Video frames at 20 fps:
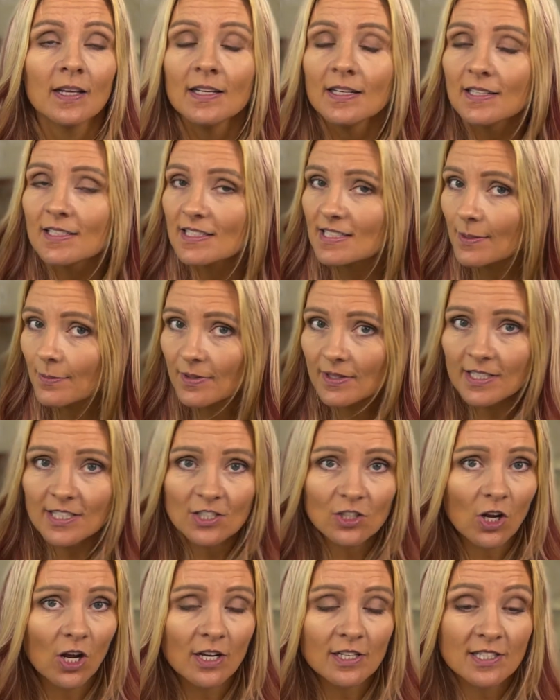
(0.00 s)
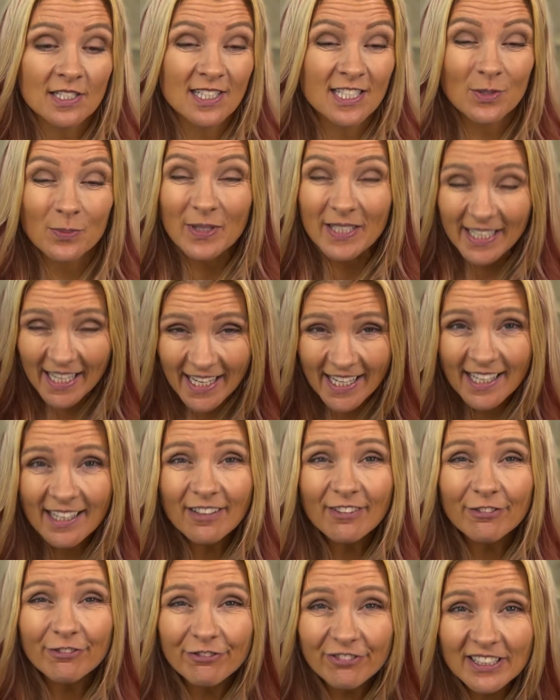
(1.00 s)
Some of these causes we
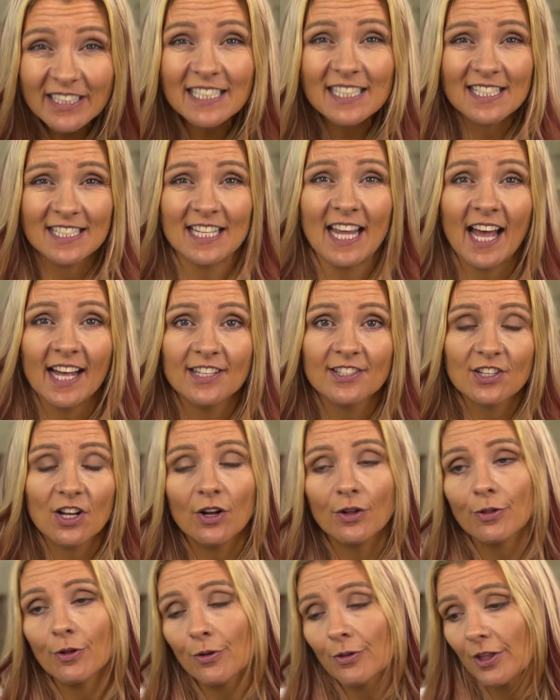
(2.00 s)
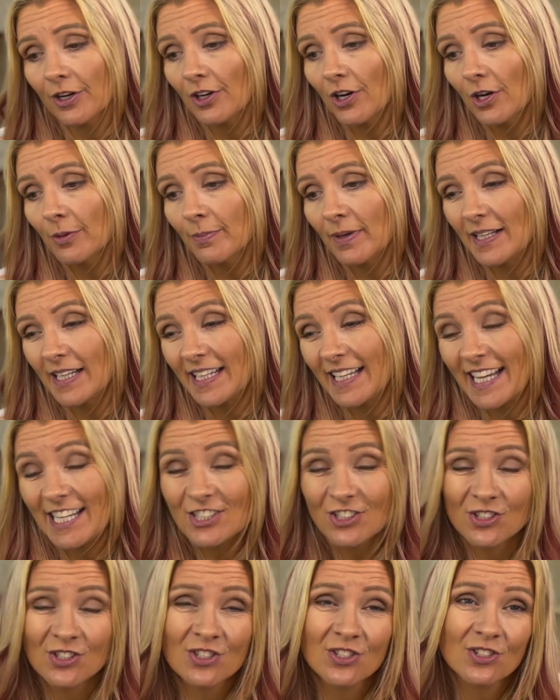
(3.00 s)
can't fix yet, although there are
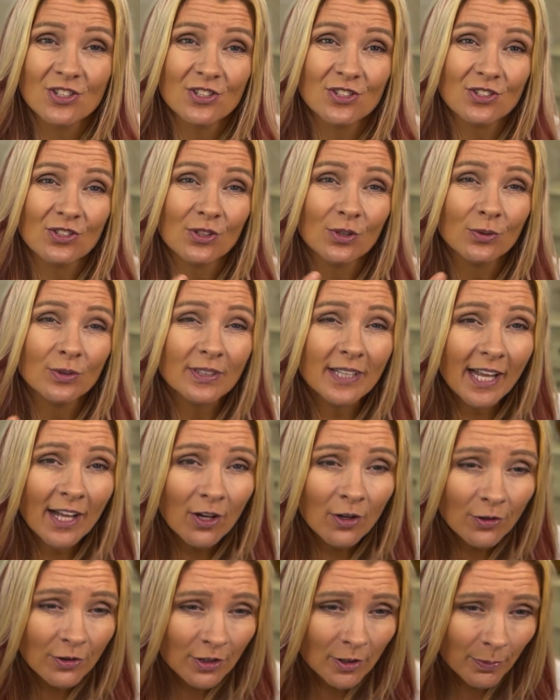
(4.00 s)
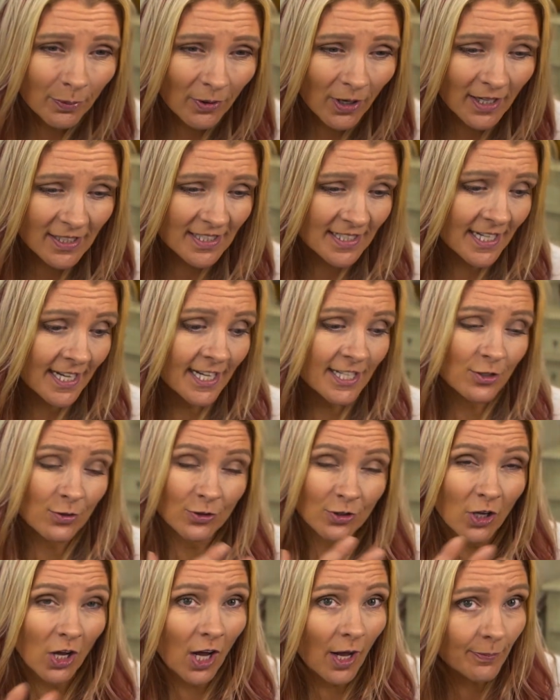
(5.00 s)
medications to slow down the process or
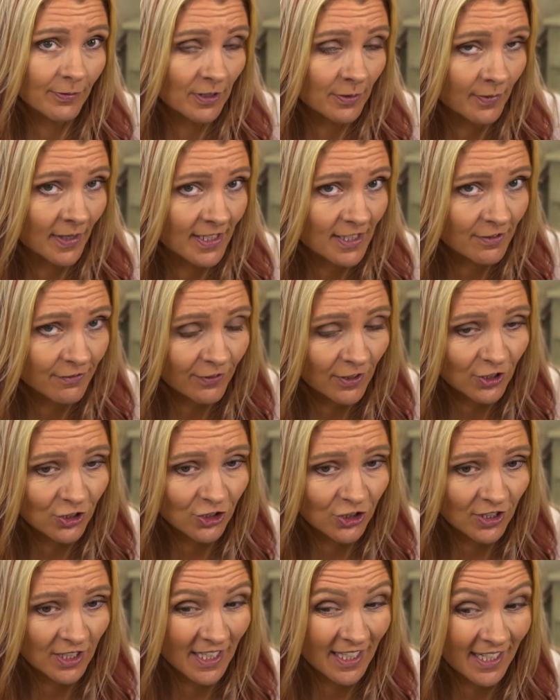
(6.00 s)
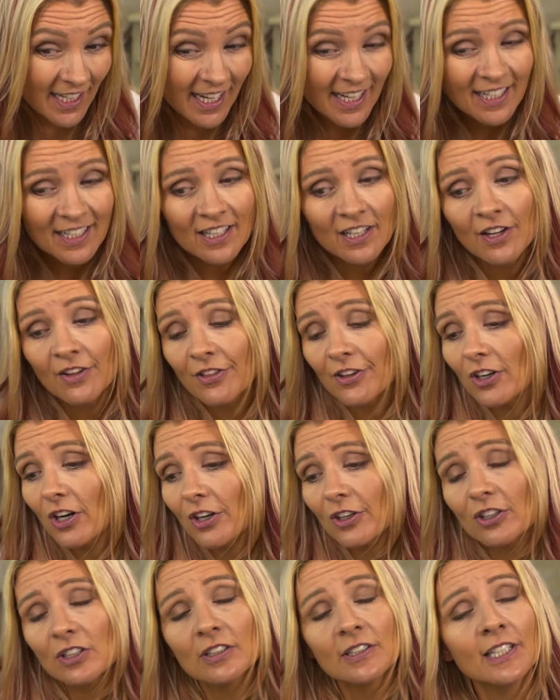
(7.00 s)
to optimize functioning. There are
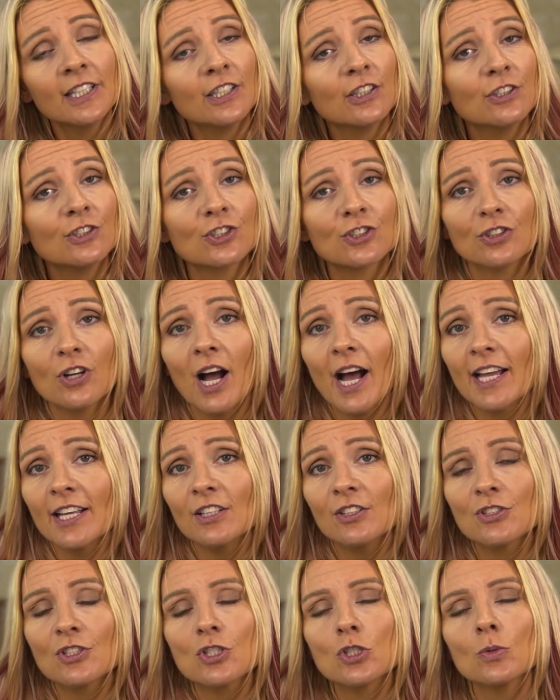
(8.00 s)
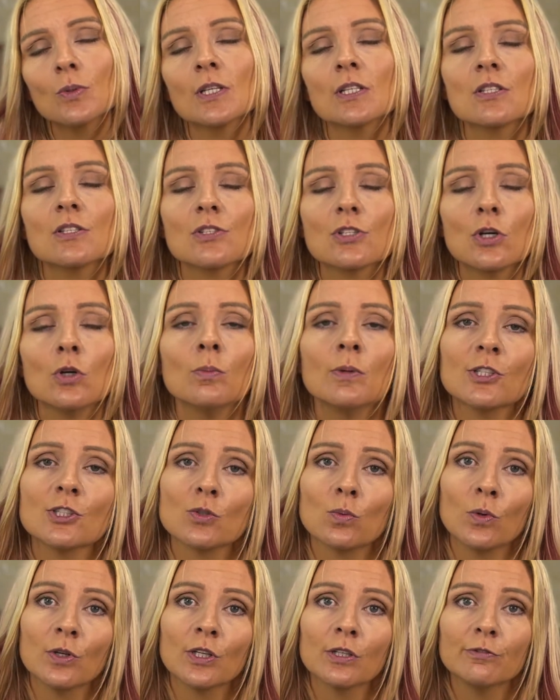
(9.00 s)
clinical trials doing so much
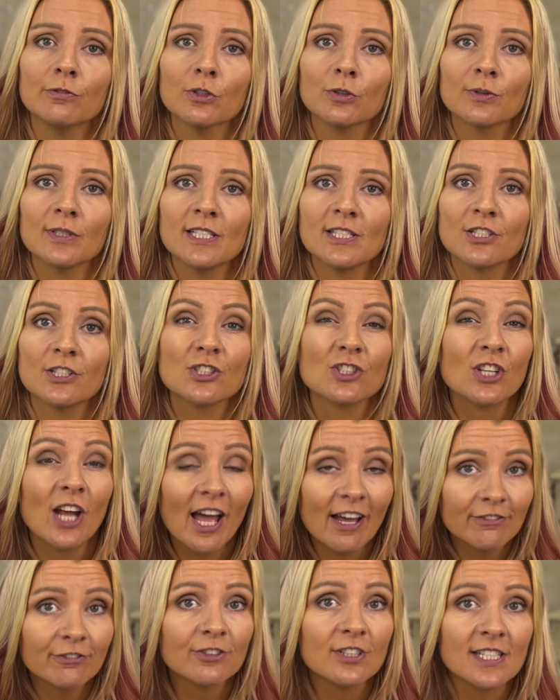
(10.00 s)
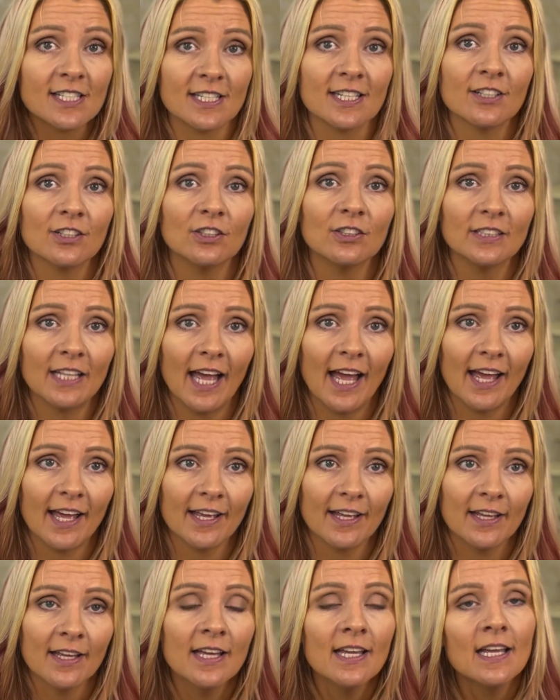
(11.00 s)
wonderful research every single day.